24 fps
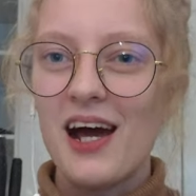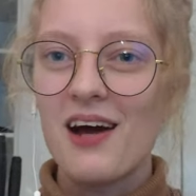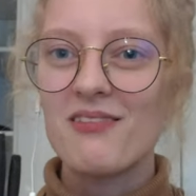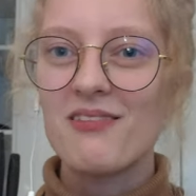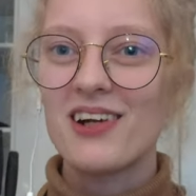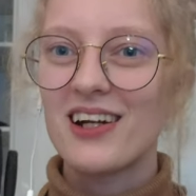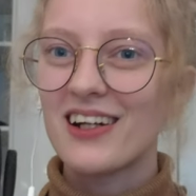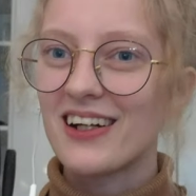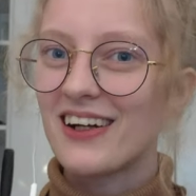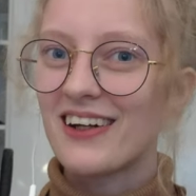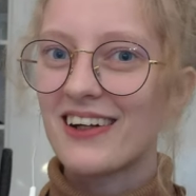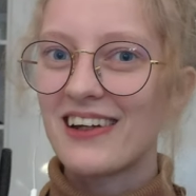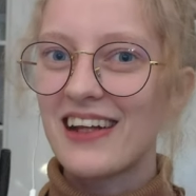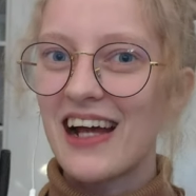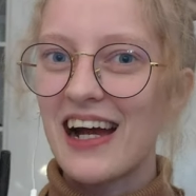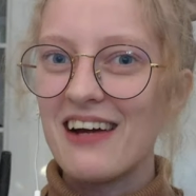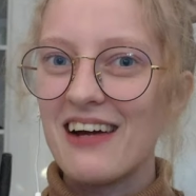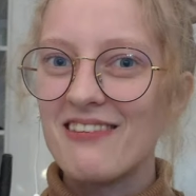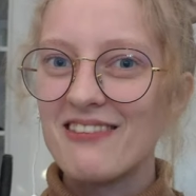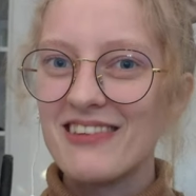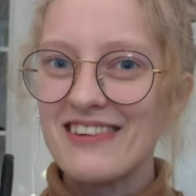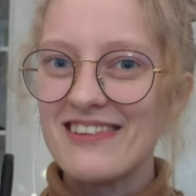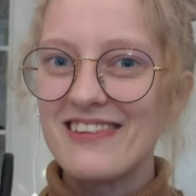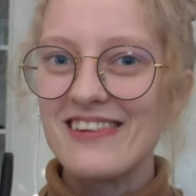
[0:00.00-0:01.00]
Now I'm not going to
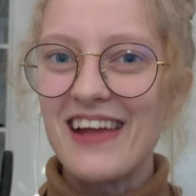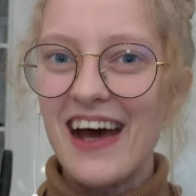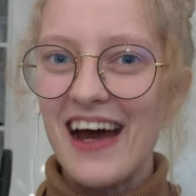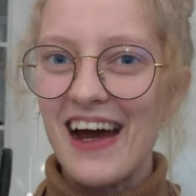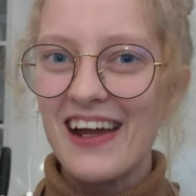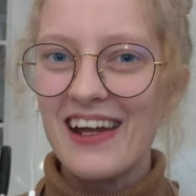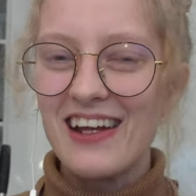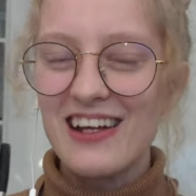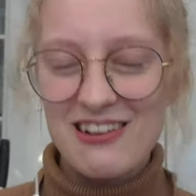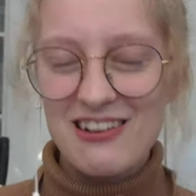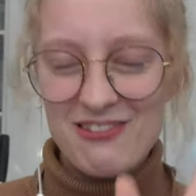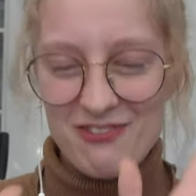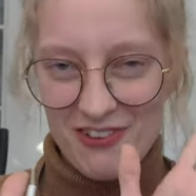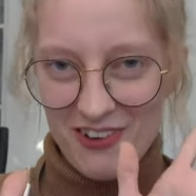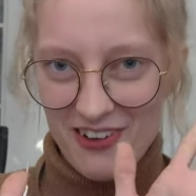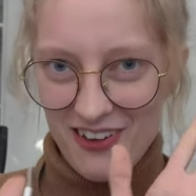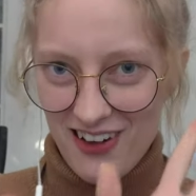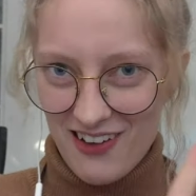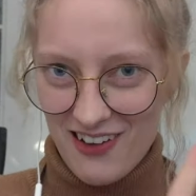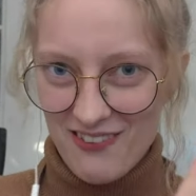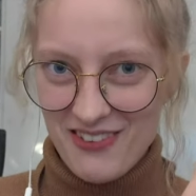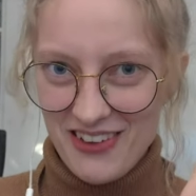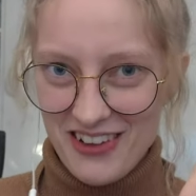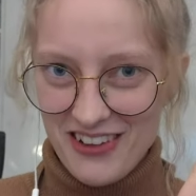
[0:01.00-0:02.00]
dive into diet for
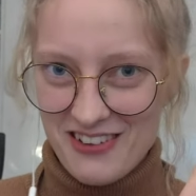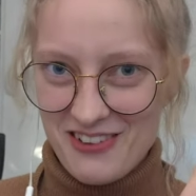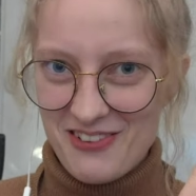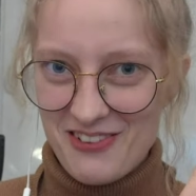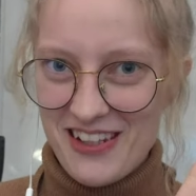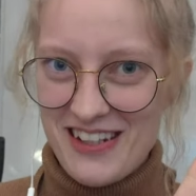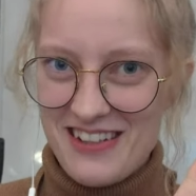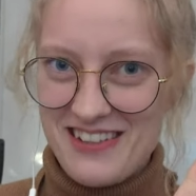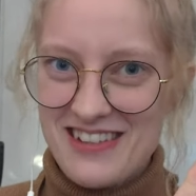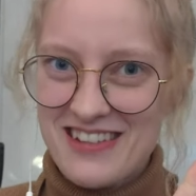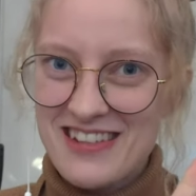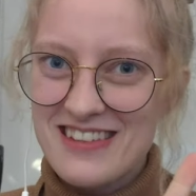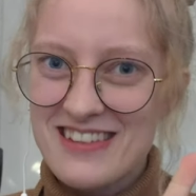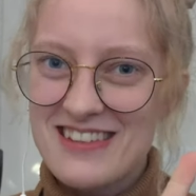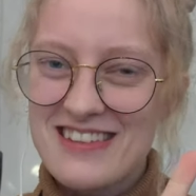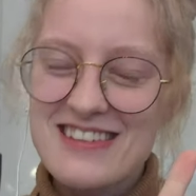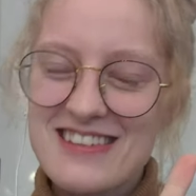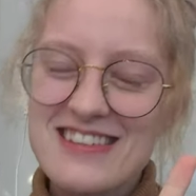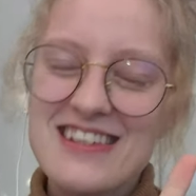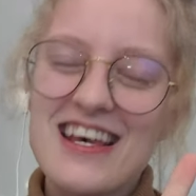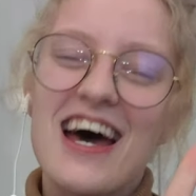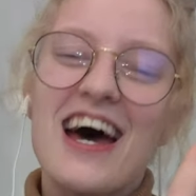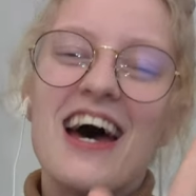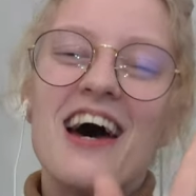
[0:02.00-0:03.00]
obvious
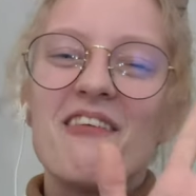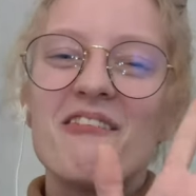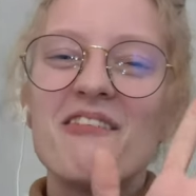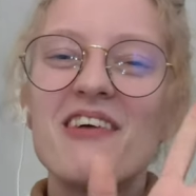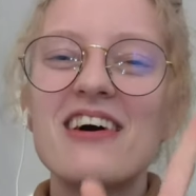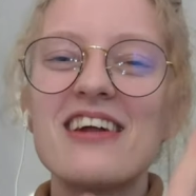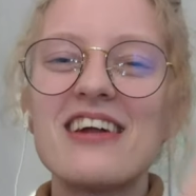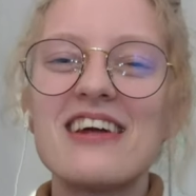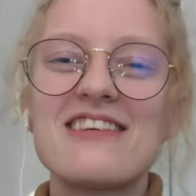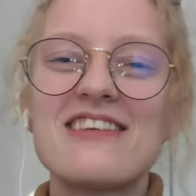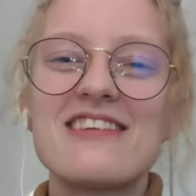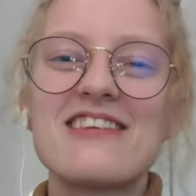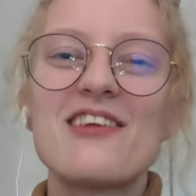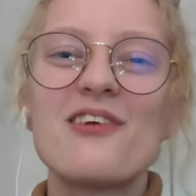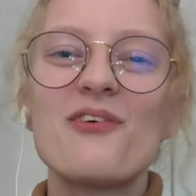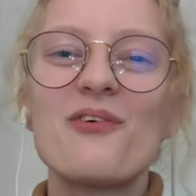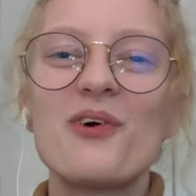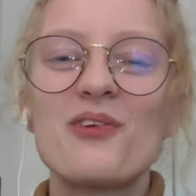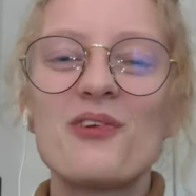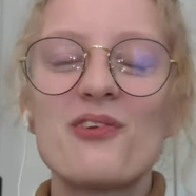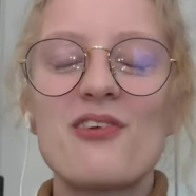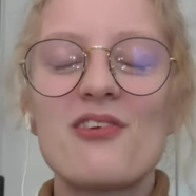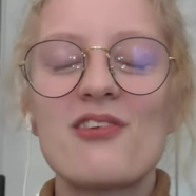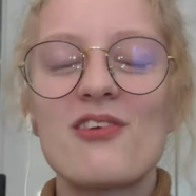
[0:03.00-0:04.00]
reasons, but I
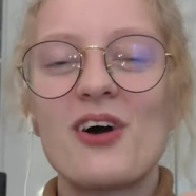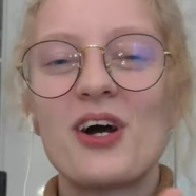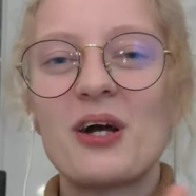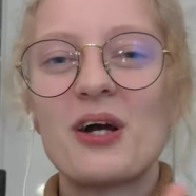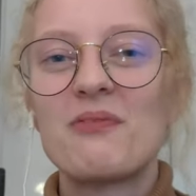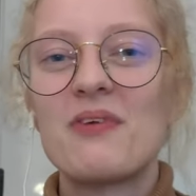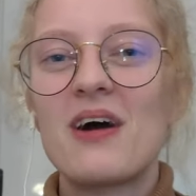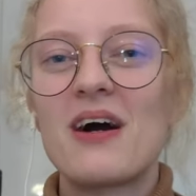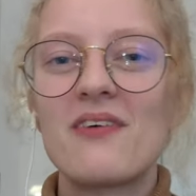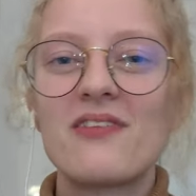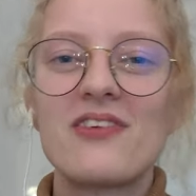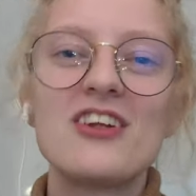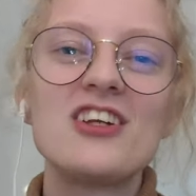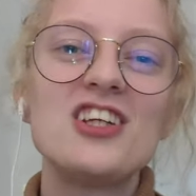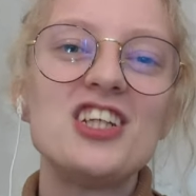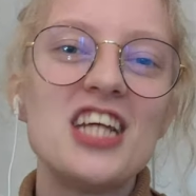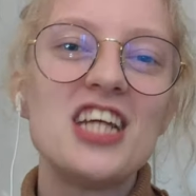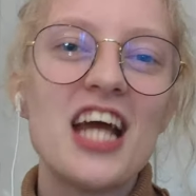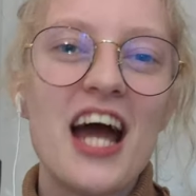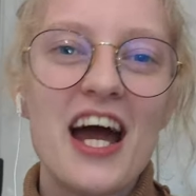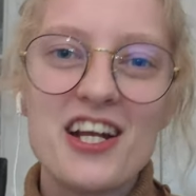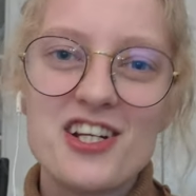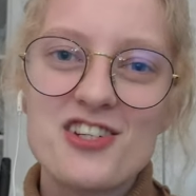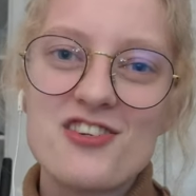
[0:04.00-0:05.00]
still want to talk about the
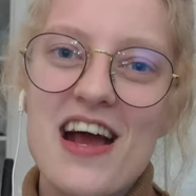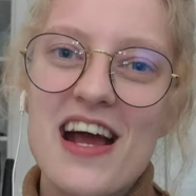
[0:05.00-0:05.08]
GI